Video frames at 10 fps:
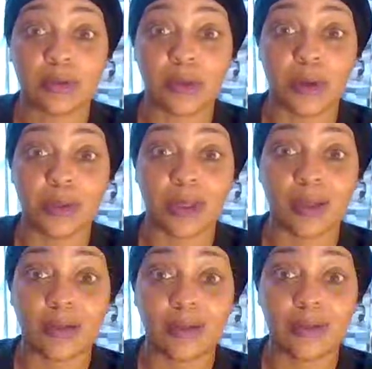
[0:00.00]

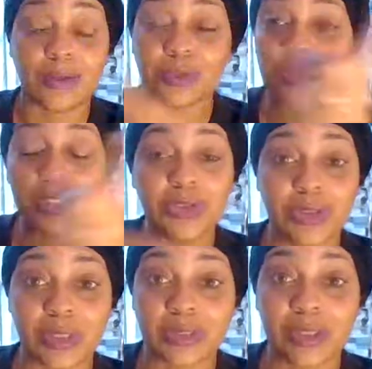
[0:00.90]
okay? They're
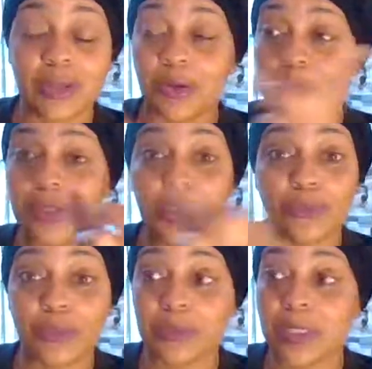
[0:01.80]
teaching us. There'll be
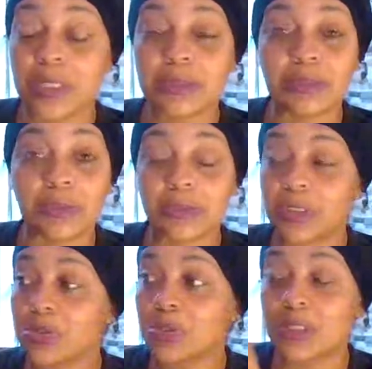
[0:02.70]
different things that they're
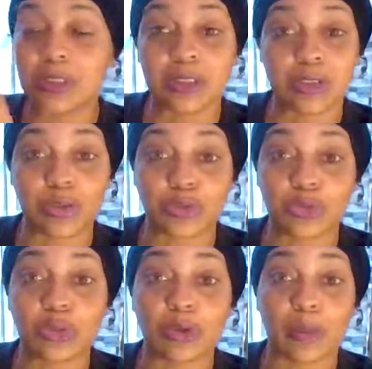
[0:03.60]
teaching us, and it's going to
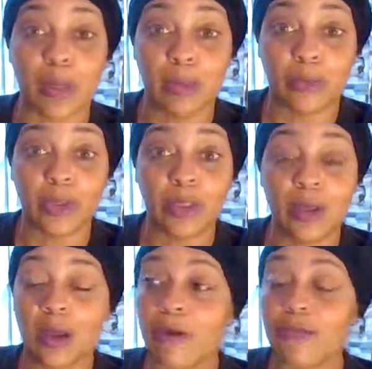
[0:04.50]
trigger a memory
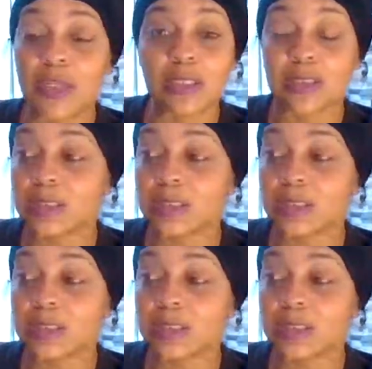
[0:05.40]
of things.